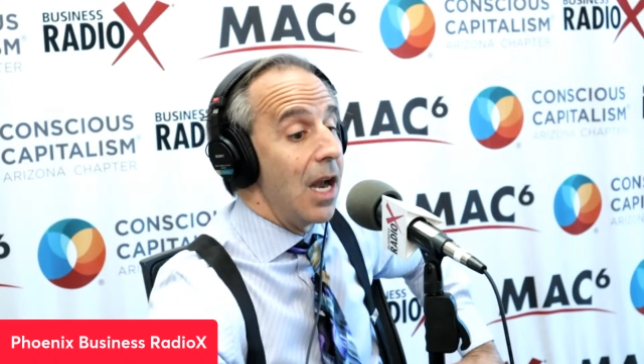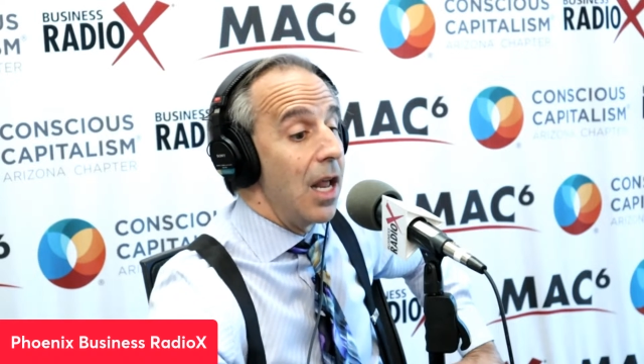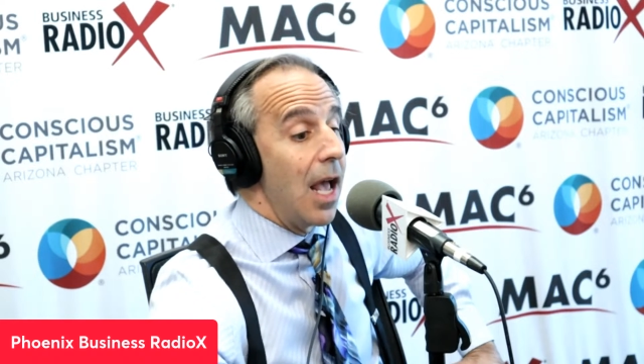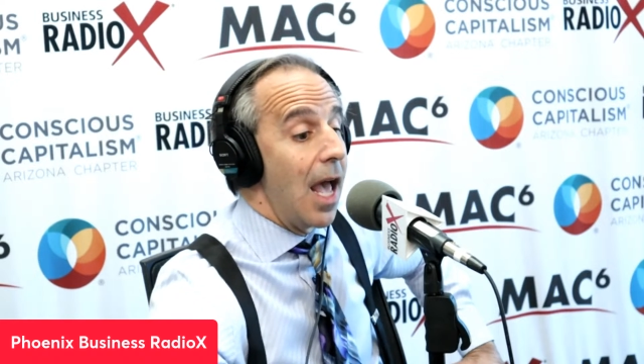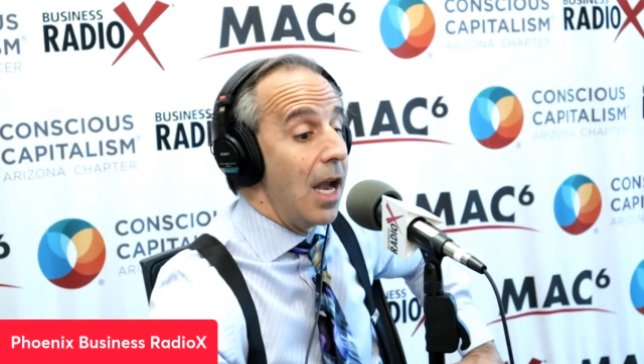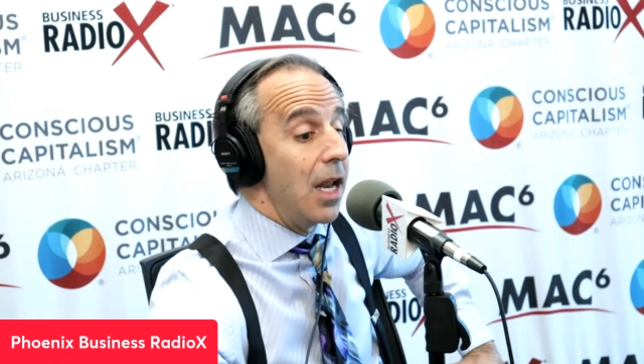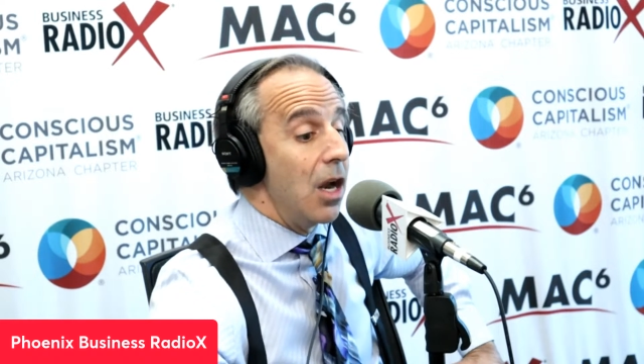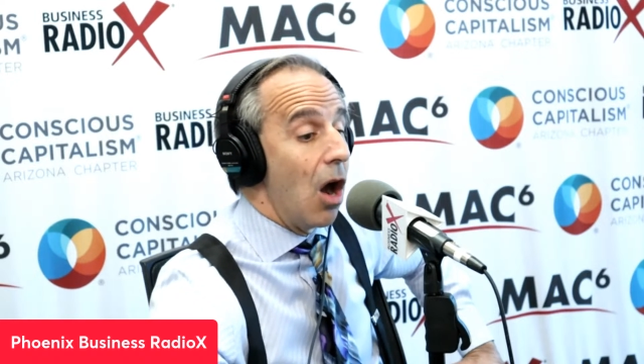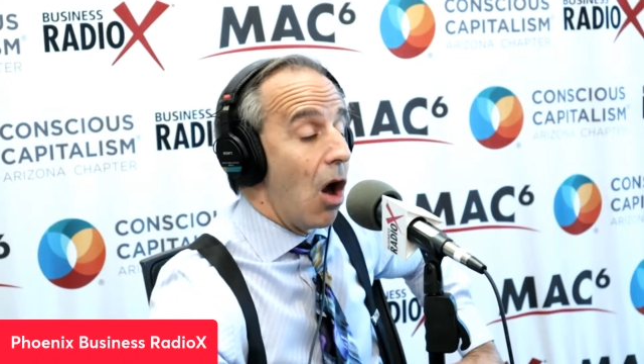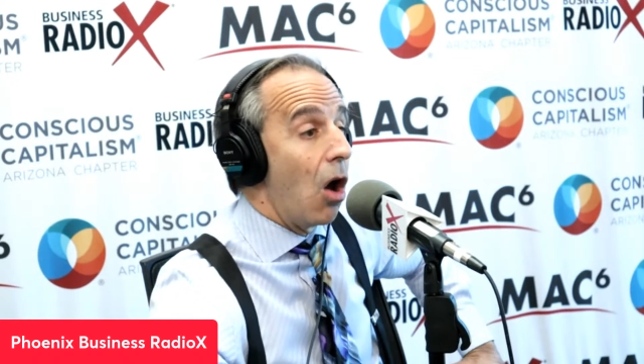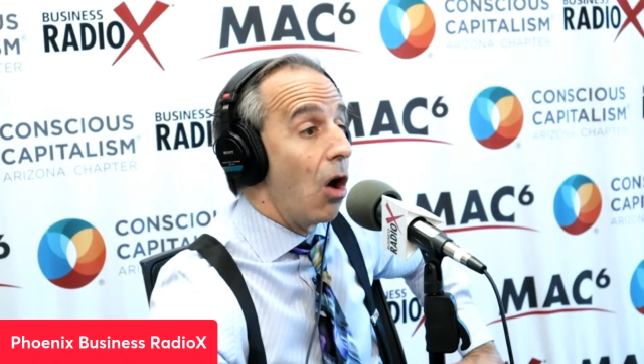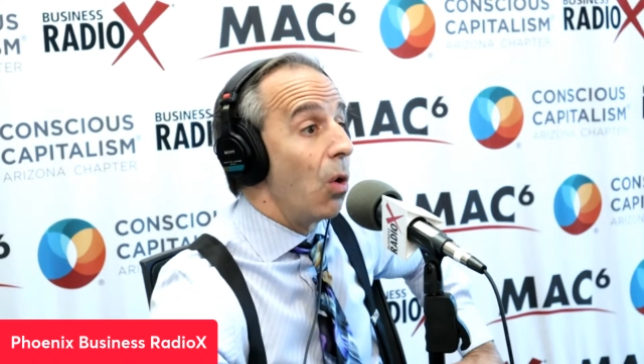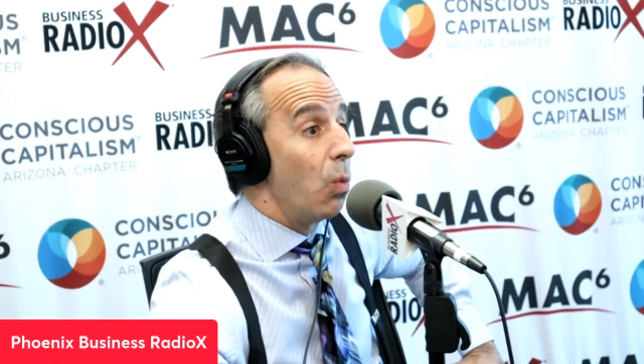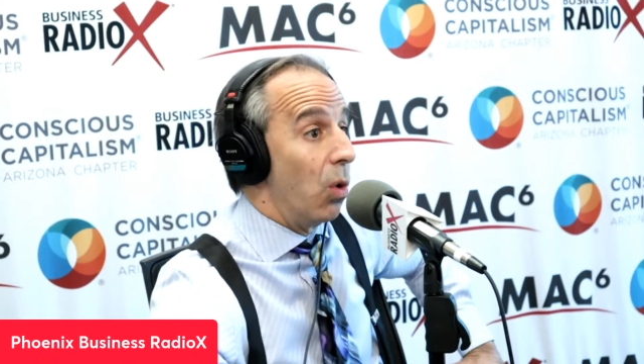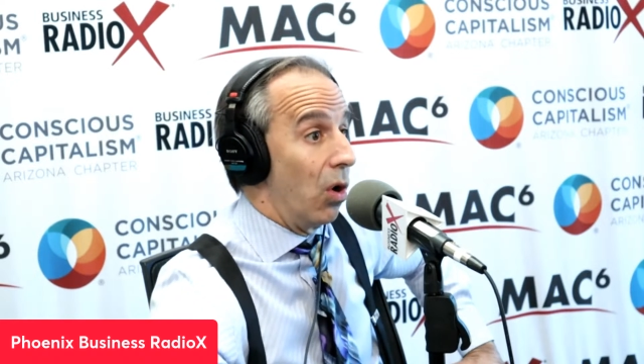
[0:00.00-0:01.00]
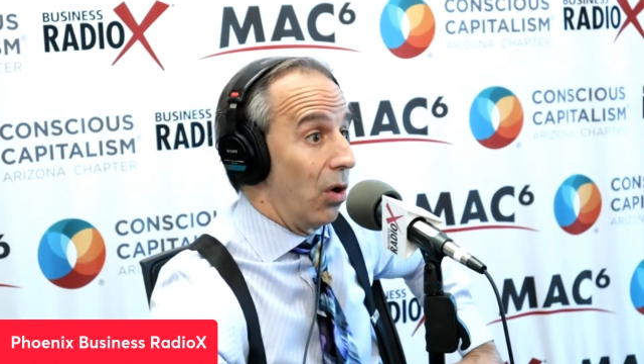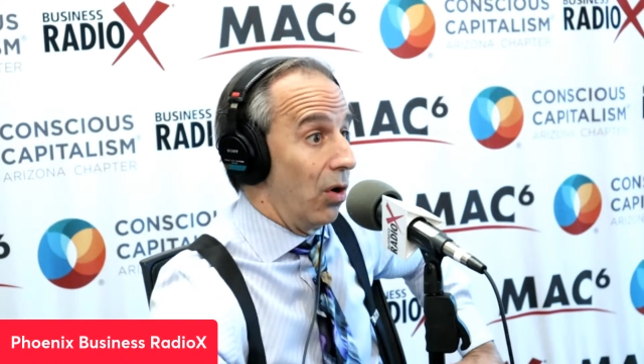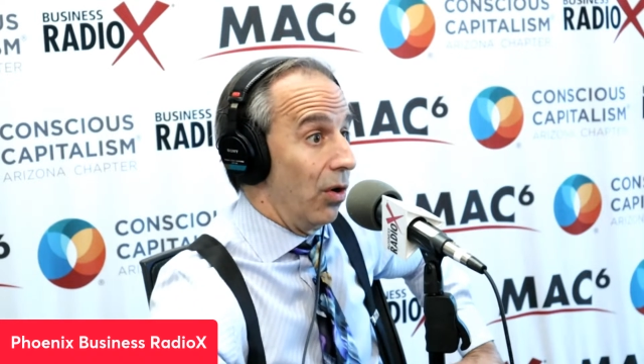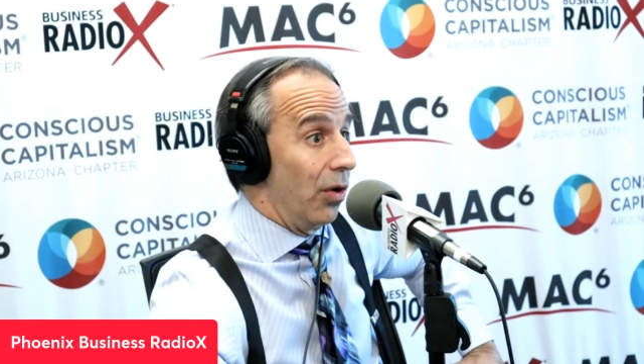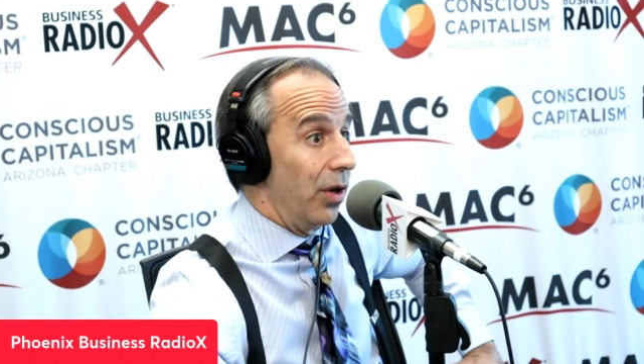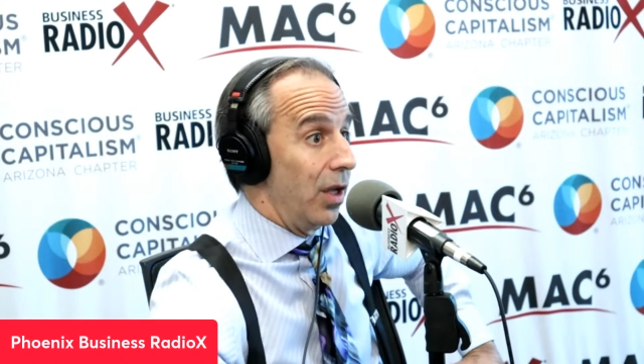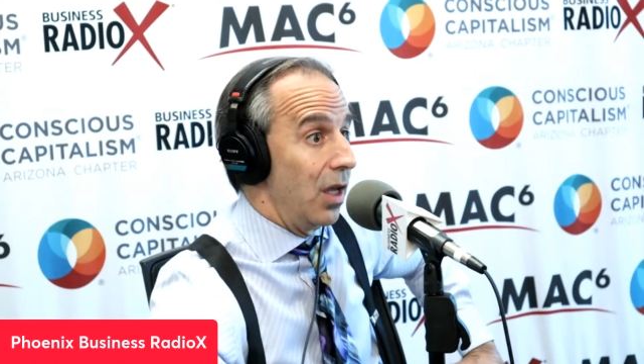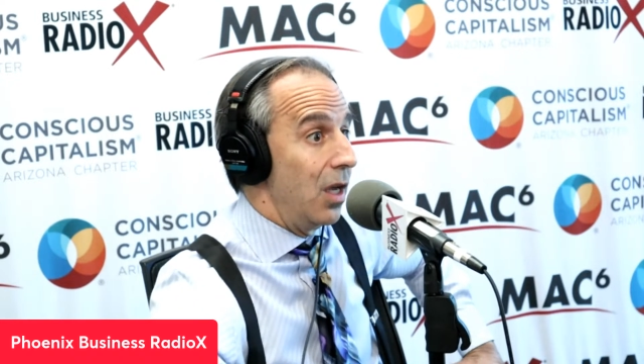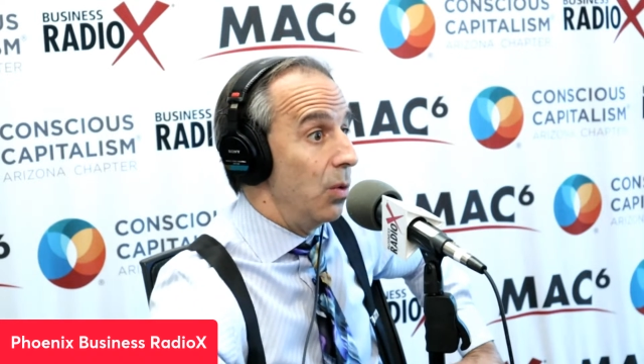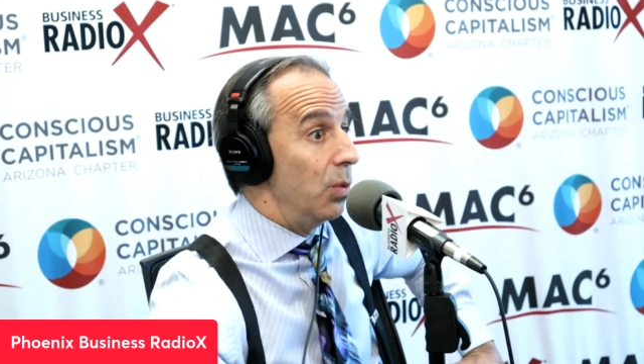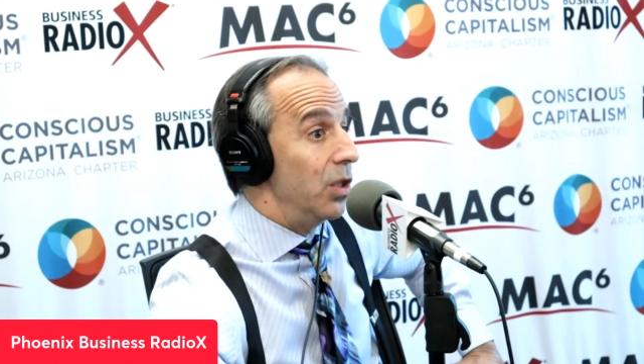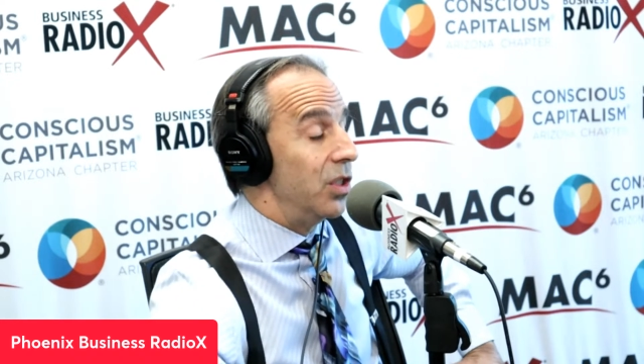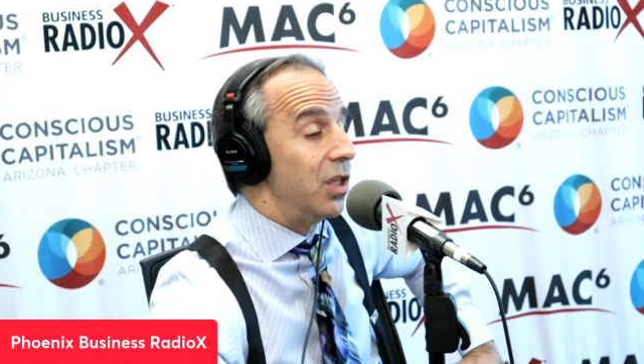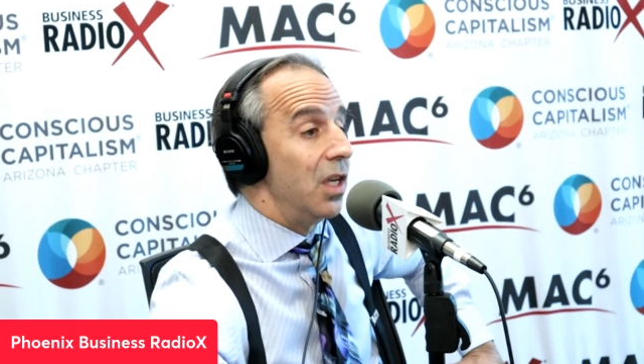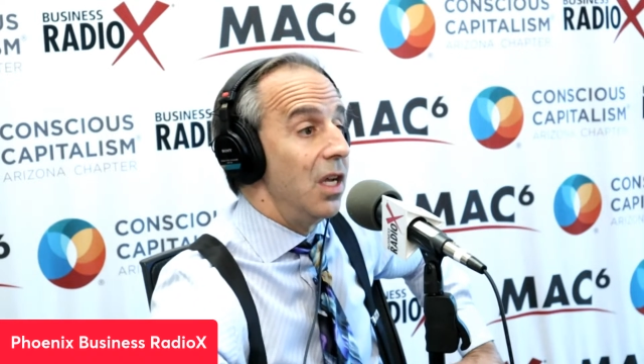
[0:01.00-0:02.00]
And in our world, it
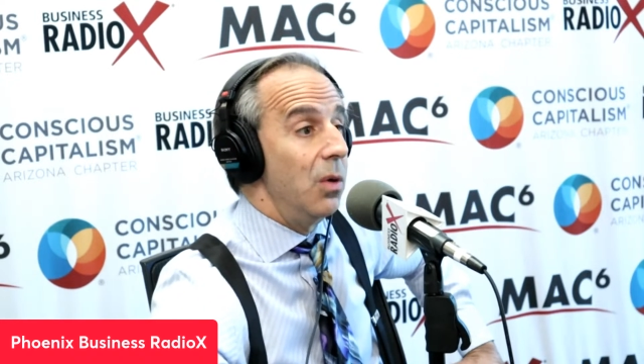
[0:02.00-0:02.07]
was